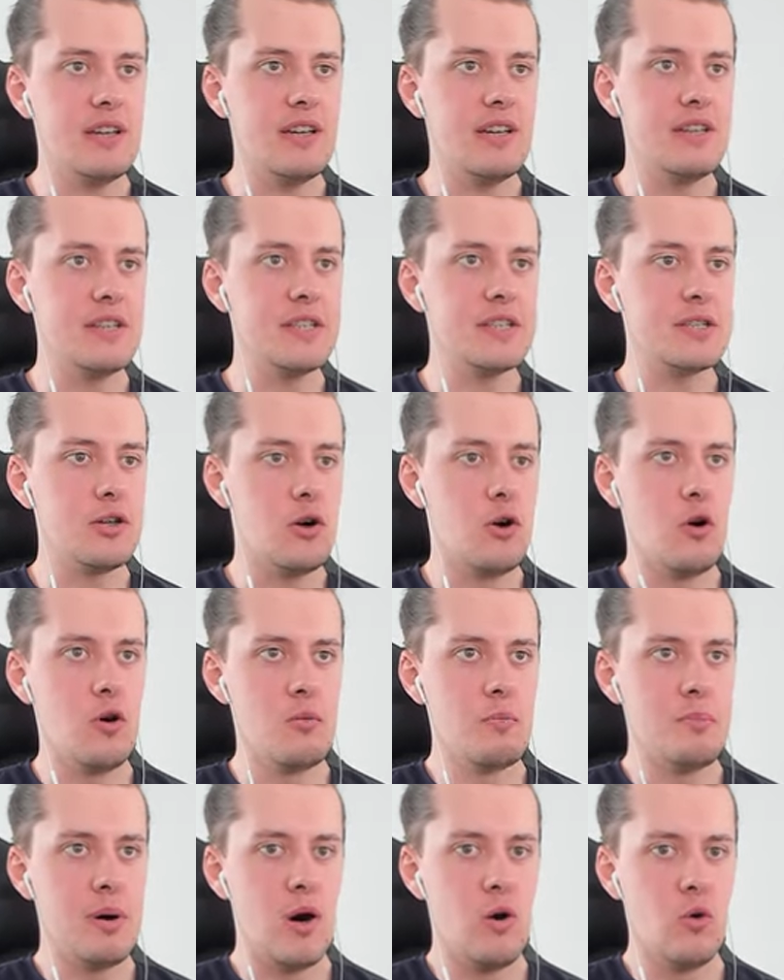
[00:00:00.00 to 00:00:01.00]
is
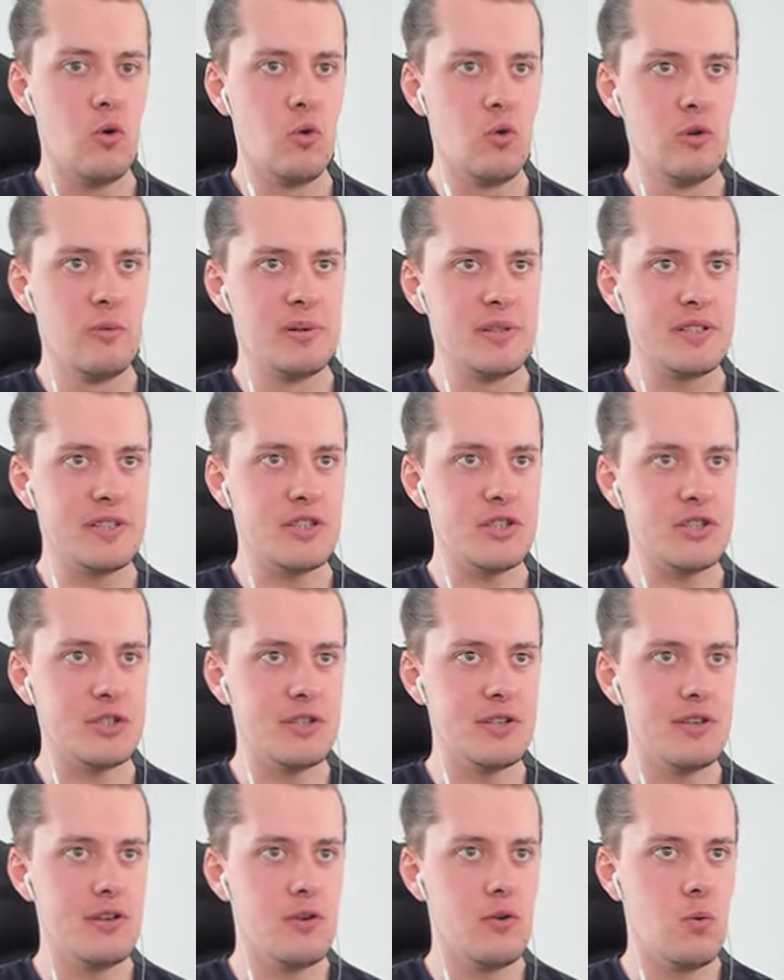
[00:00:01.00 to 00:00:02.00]
on pole
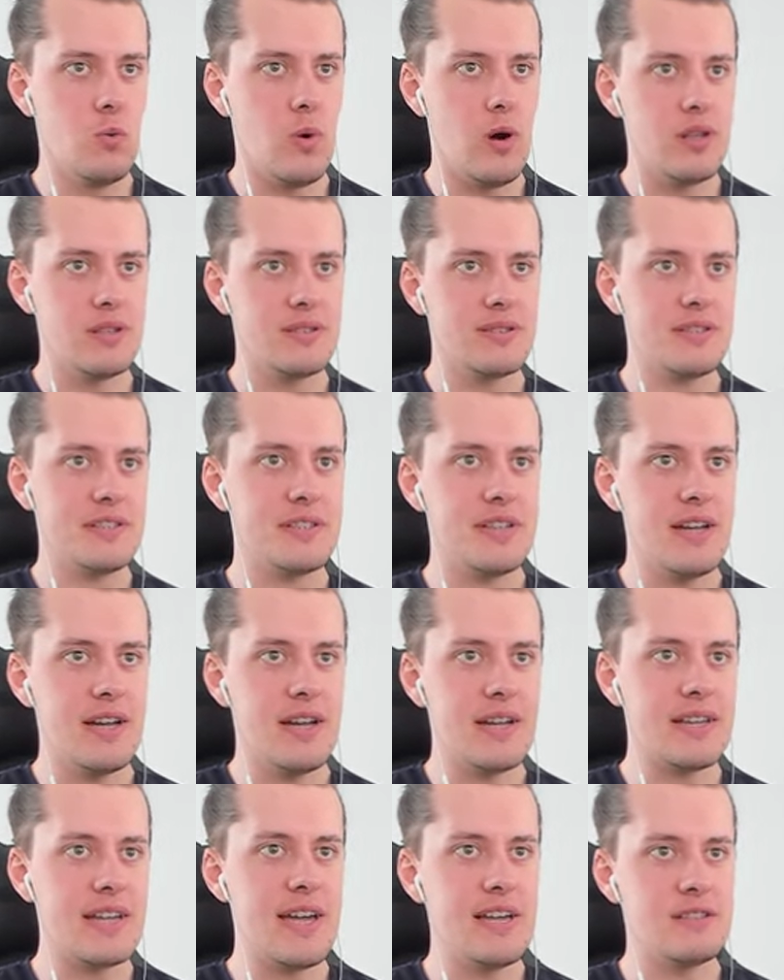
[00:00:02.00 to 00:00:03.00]
position once
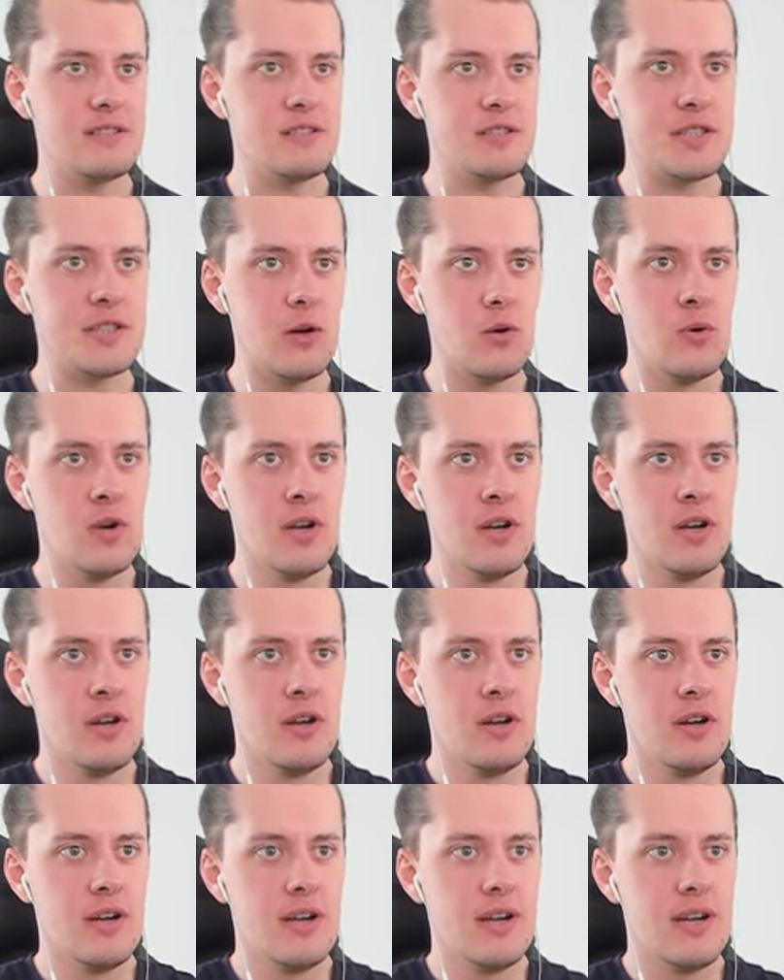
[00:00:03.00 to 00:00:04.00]
again. So,
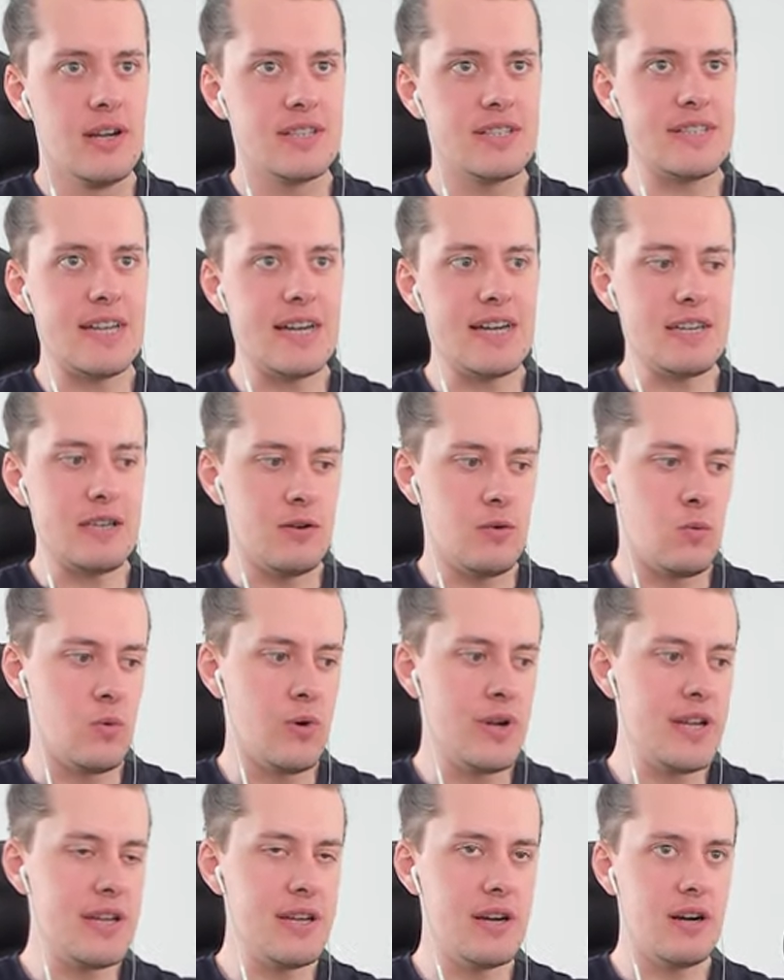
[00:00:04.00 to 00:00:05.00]
today
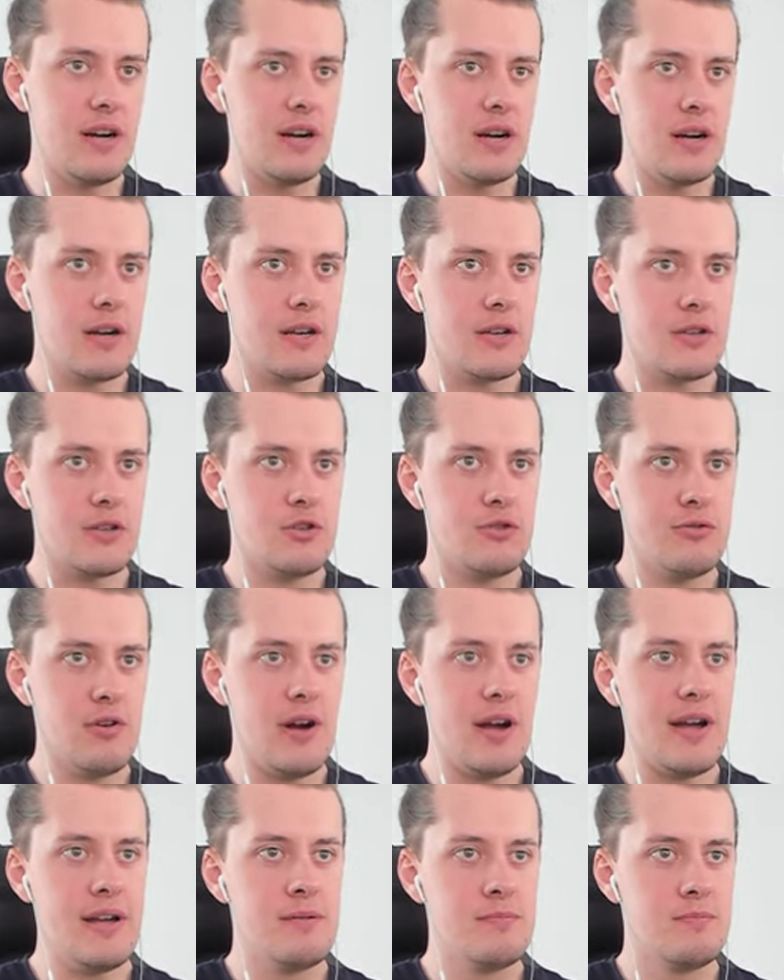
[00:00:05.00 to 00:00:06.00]
we are going to
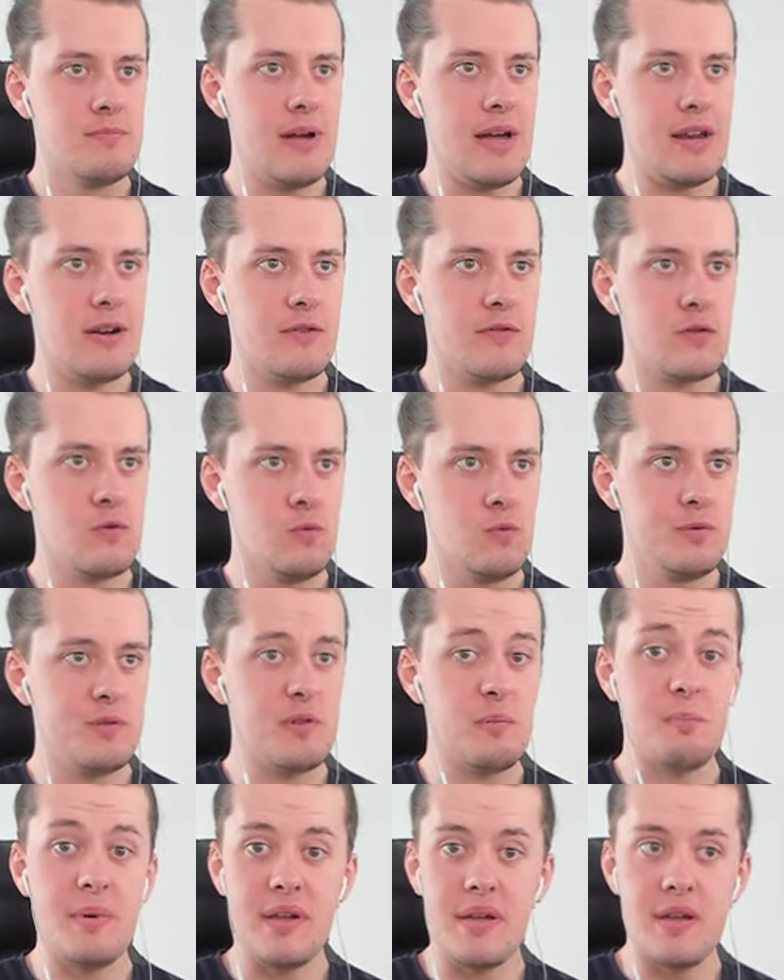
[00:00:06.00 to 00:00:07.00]
try and, of course,
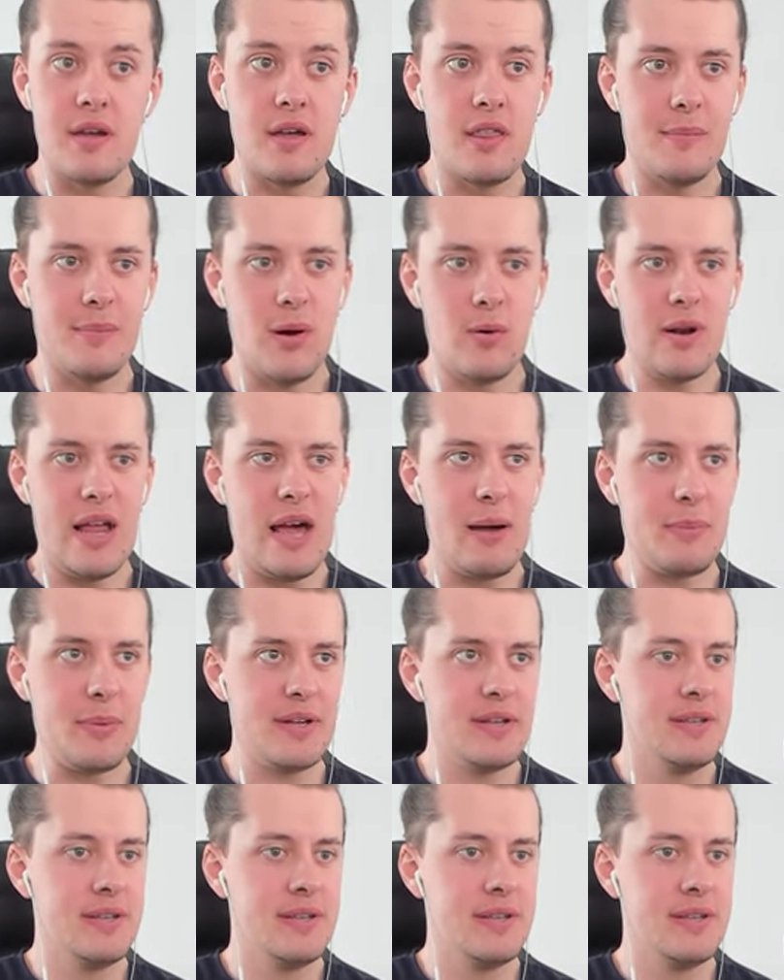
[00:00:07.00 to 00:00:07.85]
beat the pole lap.